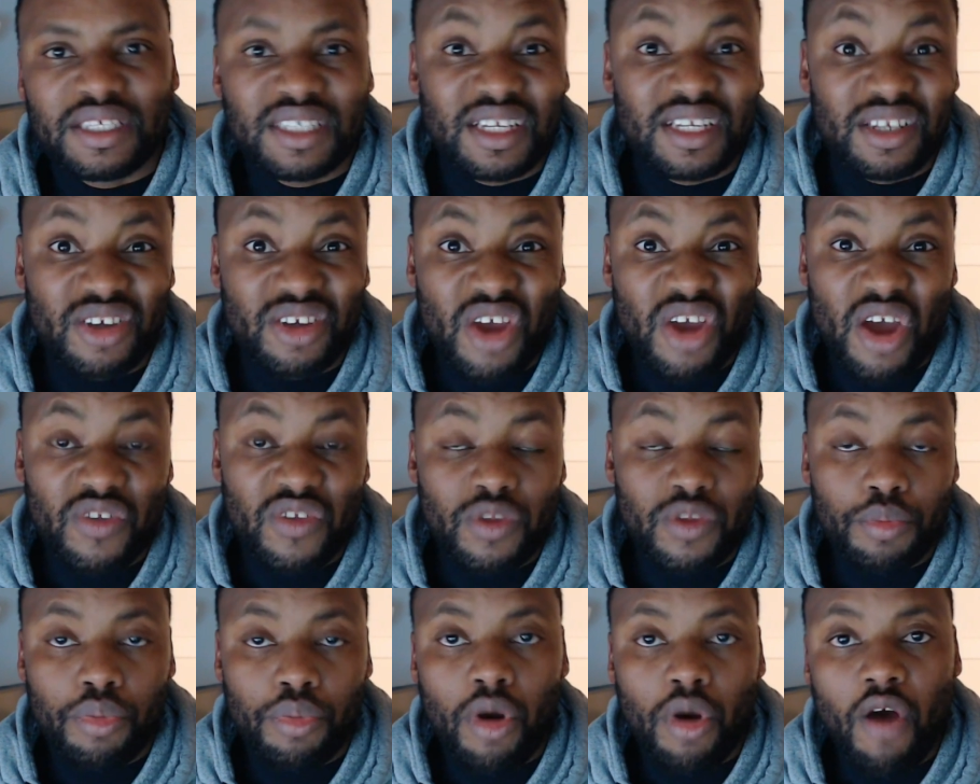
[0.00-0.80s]

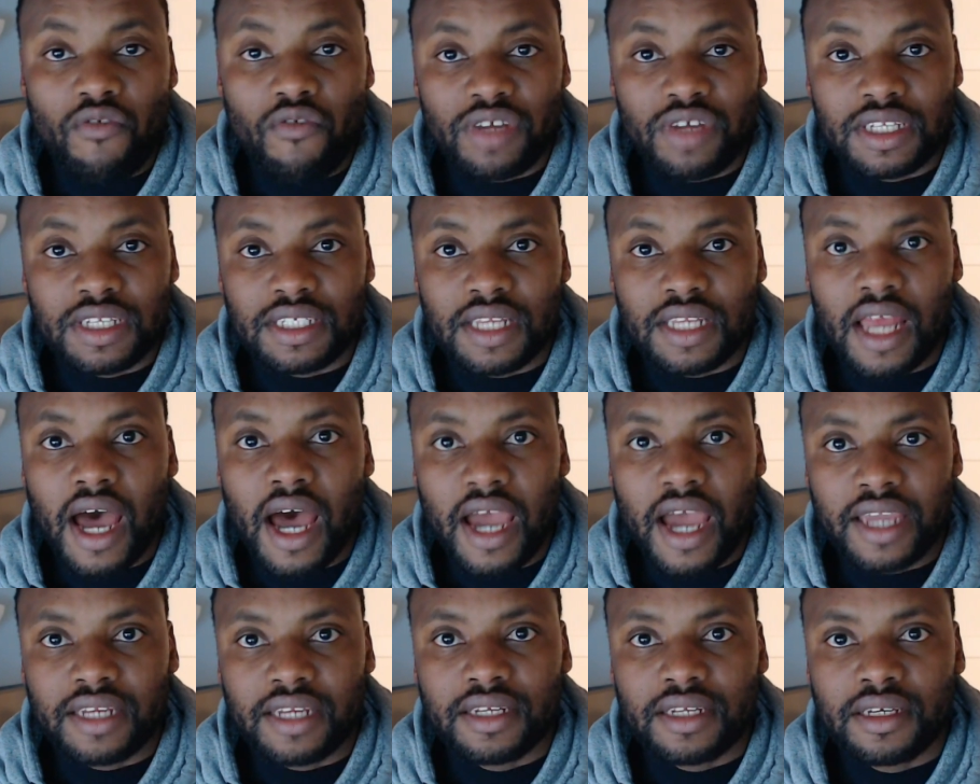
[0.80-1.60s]
basically you're at the
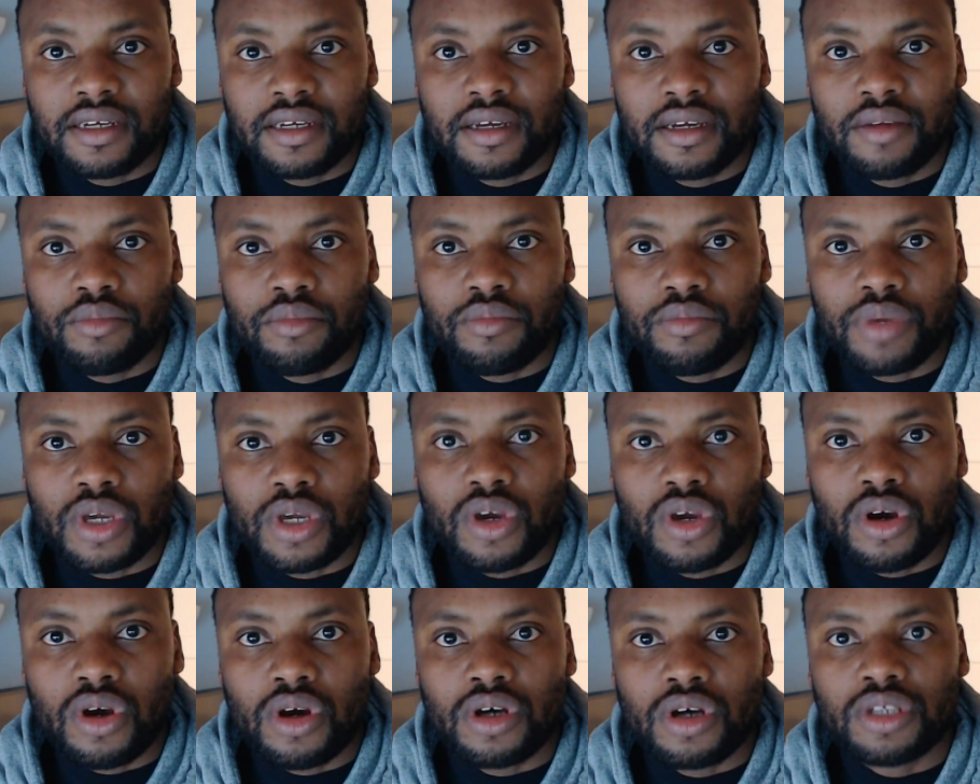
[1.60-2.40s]
poverty line
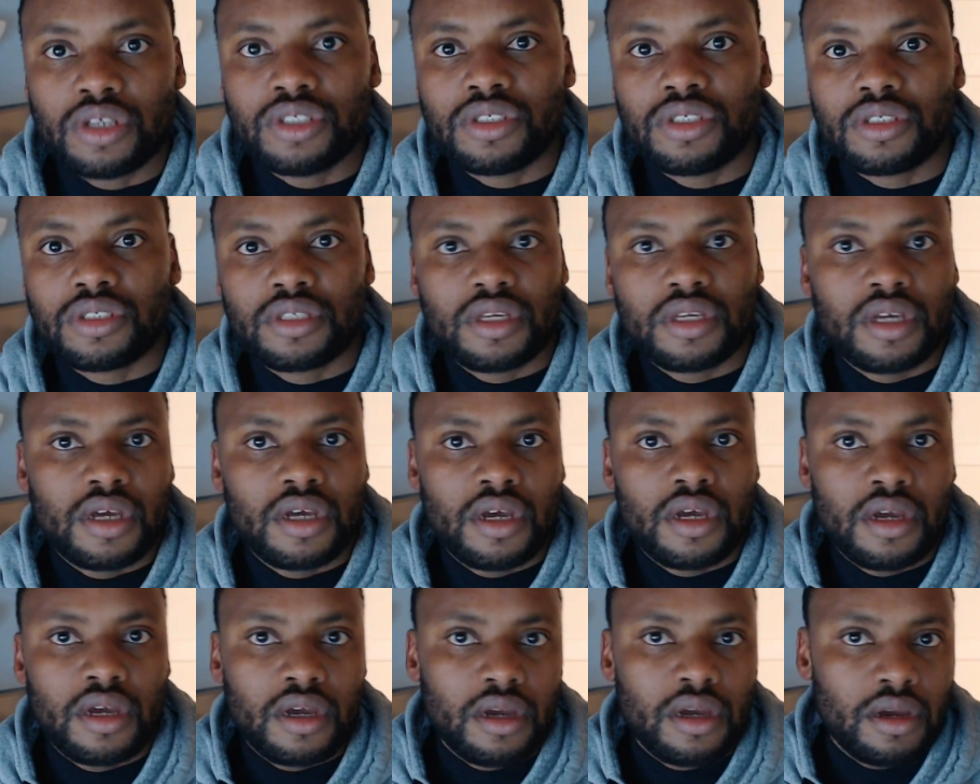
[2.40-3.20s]

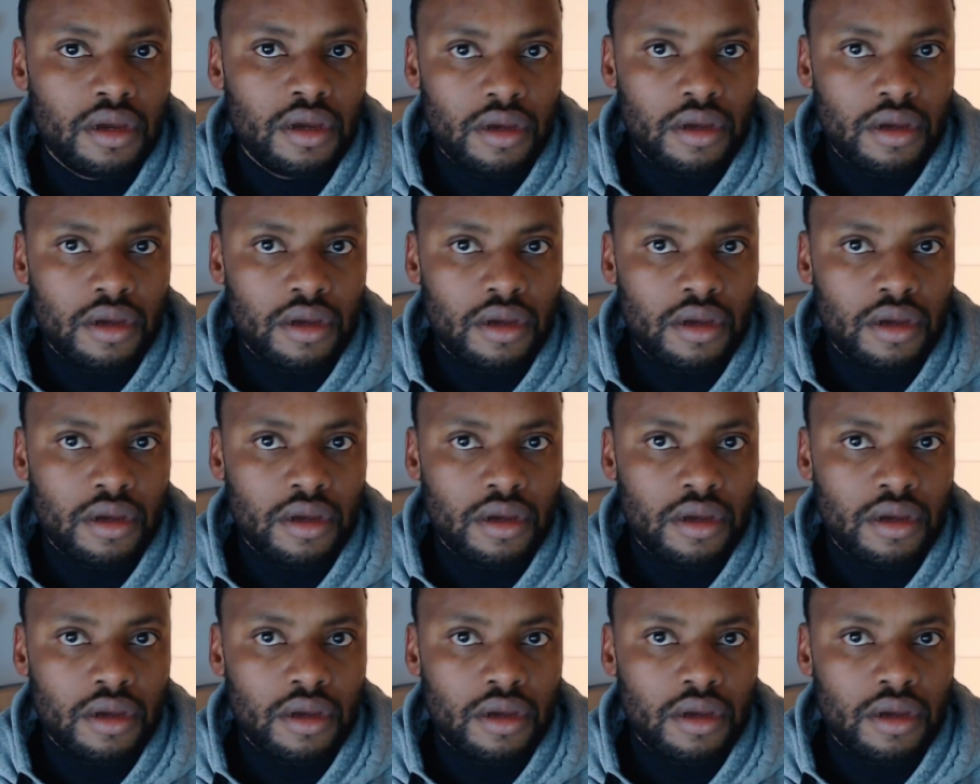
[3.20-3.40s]
because